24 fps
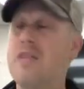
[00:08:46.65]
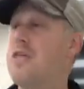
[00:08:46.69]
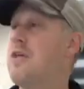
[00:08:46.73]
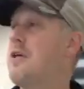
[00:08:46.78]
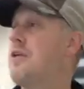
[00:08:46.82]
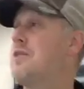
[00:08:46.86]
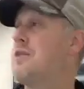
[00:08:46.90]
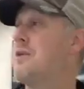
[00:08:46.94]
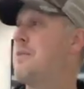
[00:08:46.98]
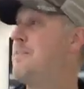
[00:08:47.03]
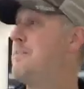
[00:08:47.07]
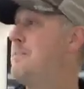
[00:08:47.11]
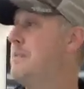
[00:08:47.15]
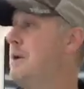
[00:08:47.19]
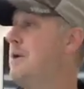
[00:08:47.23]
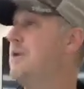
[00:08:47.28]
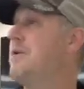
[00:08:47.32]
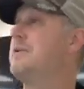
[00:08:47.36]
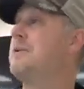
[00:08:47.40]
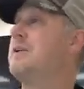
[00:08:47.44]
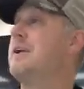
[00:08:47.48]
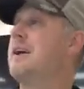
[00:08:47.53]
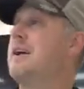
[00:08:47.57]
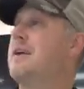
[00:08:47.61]
the, the
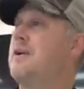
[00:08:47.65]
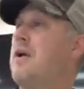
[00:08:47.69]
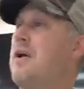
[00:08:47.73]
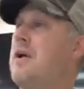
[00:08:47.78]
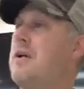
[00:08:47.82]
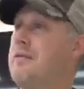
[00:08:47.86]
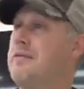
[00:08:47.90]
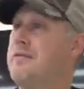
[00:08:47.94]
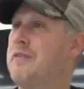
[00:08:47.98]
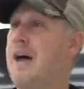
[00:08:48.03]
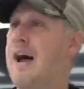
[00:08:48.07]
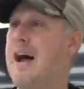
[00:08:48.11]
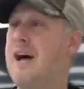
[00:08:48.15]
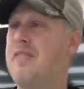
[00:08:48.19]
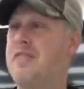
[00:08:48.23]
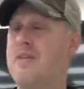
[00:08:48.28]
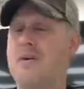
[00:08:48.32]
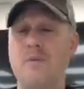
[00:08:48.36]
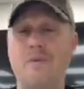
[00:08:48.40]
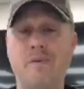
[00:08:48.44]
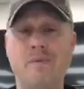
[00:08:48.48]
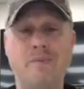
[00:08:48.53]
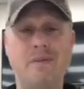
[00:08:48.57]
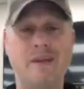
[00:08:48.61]
building and all of that
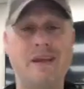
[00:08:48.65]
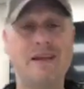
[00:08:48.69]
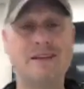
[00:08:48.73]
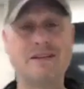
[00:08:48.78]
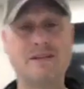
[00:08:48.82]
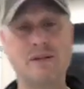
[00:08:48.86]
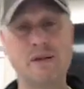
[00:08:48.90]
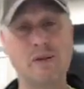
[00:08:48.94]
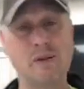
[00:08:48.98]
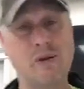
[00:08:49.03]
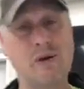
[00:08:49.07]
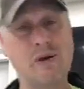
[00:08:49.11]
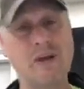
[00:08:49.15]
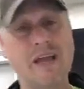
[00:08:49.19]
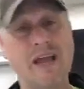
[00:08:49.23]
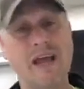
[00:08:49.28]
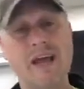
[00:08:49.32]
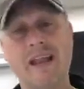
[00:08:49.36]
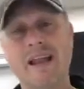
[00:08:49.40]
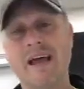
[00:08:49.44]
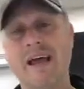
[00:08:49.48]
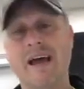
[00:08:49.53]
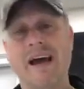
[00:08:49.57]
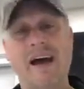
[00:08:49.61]
that we begin to look
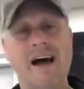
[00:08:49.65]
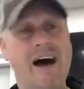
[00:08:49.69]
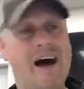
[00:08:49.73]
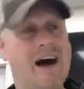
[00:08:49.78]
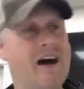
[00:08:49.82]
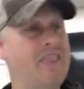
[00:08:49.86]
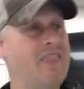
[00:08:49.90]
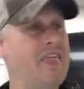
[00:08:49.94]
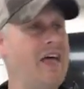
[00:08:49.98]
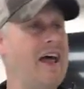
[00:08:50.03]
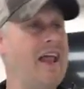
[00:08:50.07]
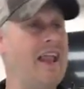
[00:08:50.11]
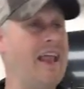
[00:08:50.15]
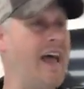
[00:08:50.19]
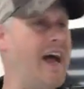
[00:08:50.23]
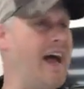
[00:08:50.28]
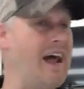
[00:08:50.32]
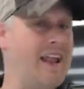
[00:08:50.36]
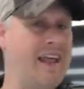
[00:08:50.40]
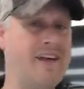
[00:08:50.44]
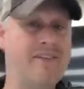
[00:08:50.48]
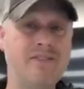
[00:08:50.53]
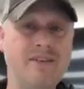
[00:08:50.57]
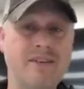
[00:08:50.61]
at uh, that
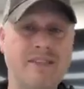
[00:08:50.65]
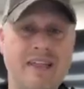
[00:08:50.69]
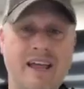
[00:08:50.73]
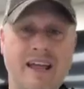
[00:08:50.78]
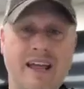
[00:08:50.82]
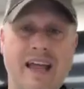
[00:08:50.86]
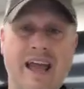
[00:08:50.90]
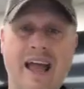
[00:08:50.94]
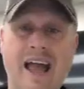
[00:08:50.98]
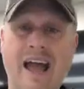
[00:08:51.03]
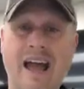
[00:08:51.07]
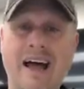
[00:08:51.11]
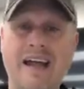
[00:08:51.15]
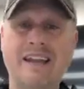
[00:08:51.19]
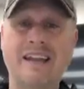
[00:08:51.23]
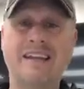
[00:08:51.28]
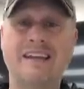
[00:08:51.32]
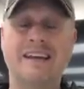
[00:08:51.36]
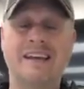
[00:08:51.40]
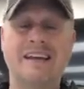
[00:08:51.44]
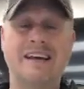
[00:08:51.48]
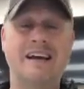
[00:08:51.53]
at everything and